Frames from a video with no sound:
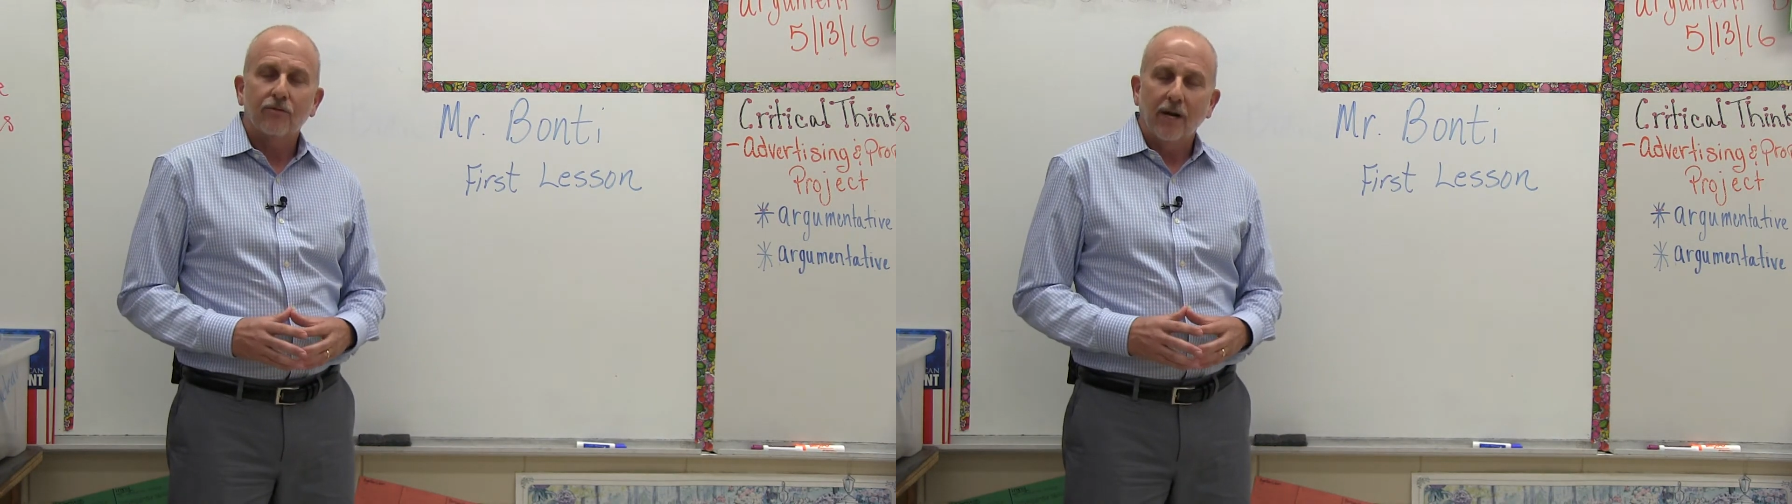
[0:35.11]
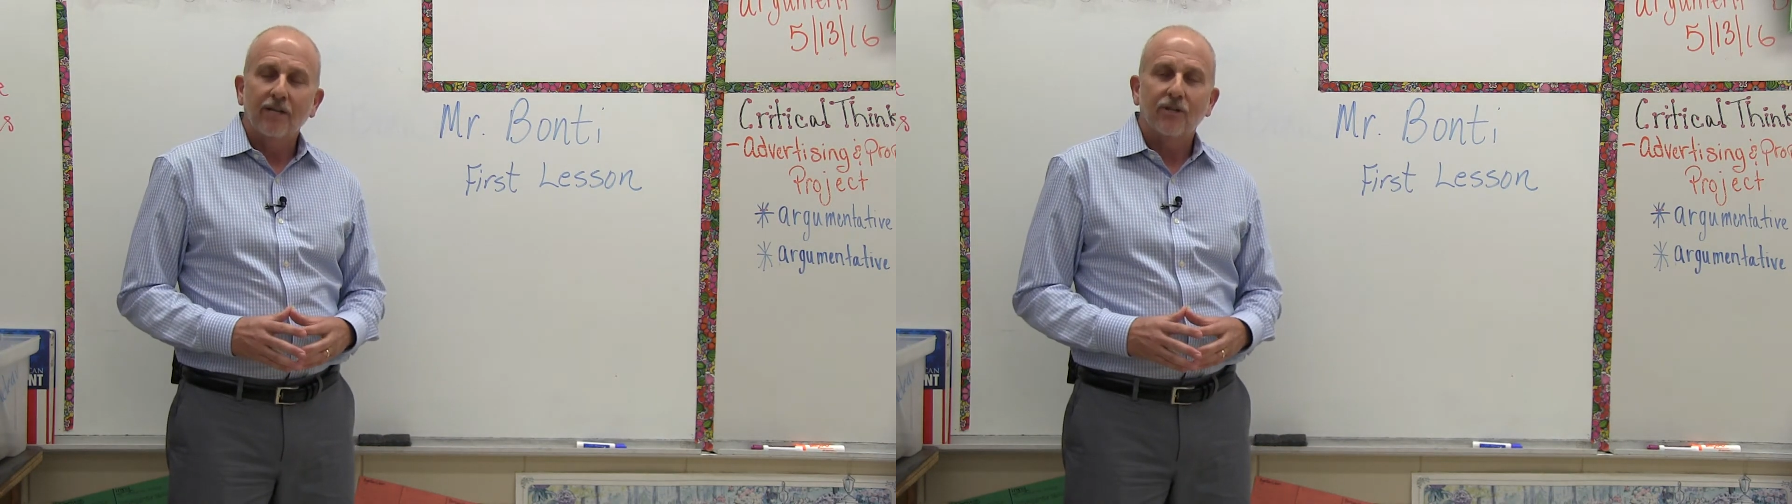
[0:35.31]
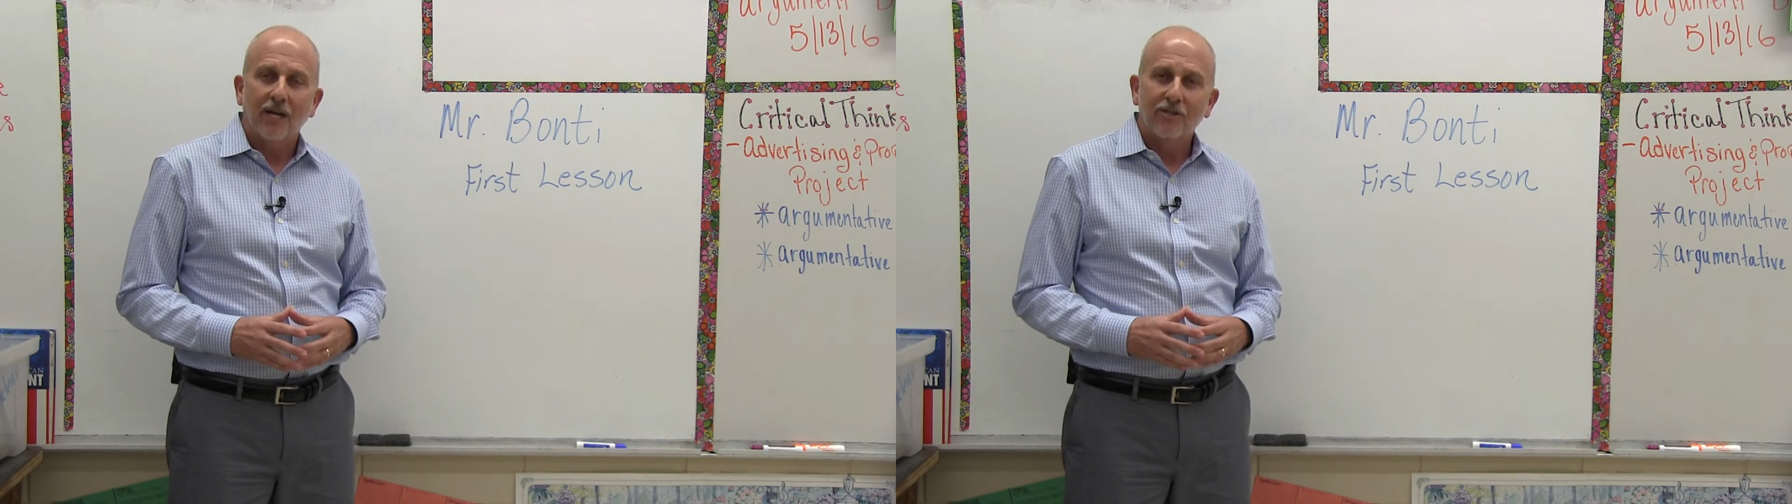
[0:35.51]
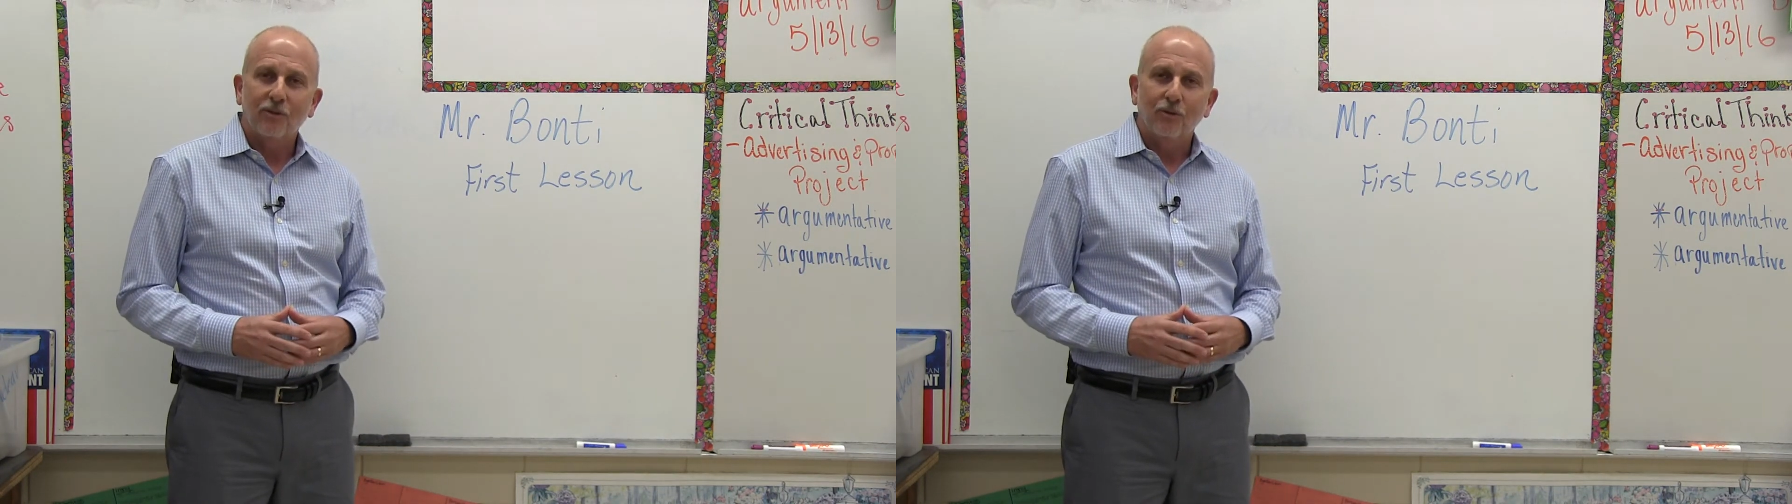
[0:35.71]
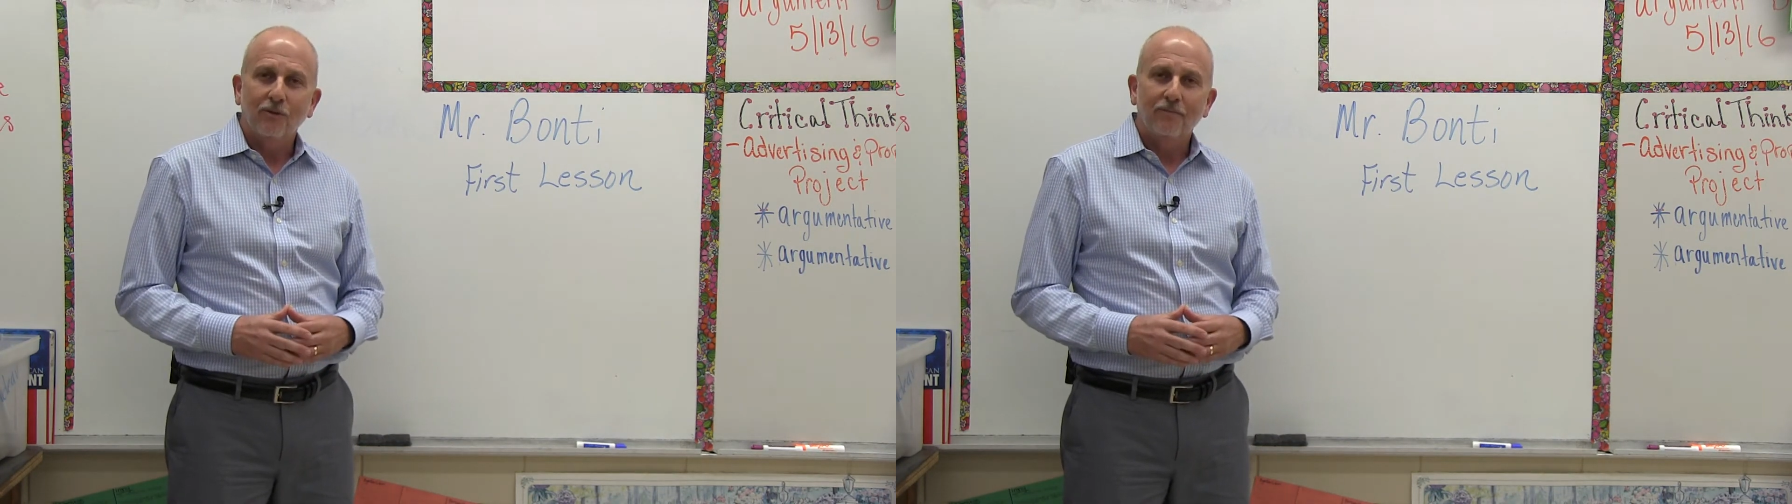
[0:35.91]
Ranch High
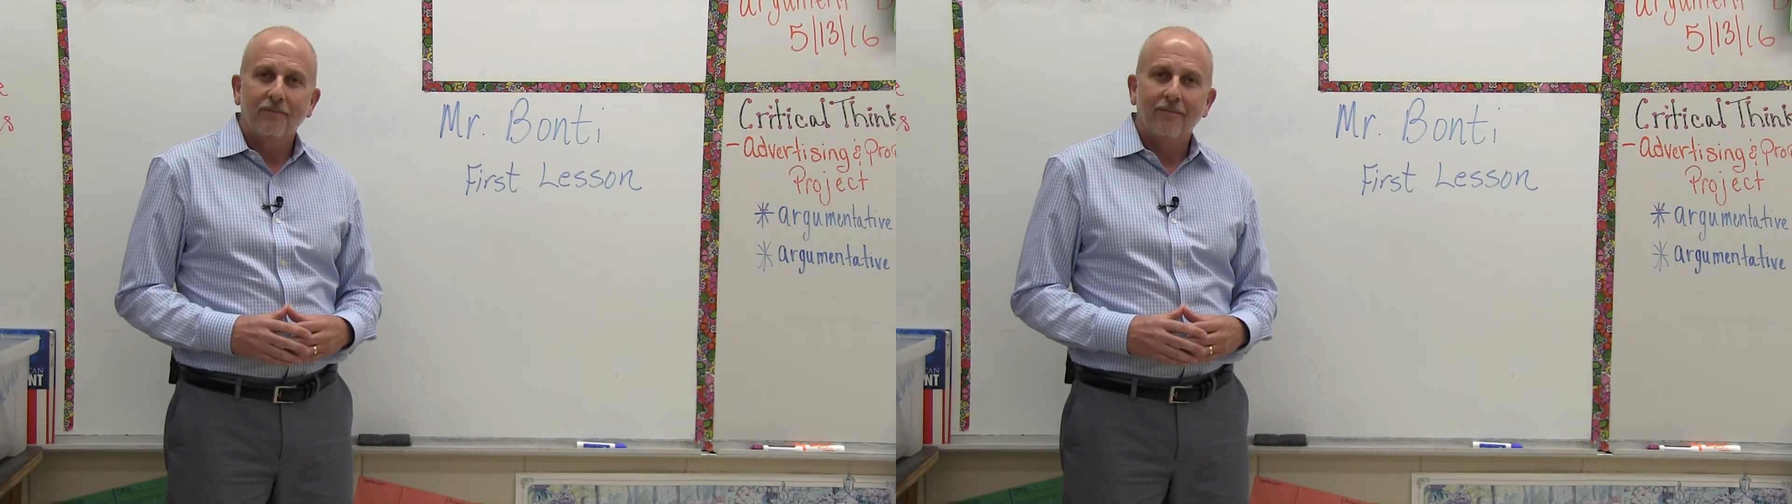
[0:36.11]
School.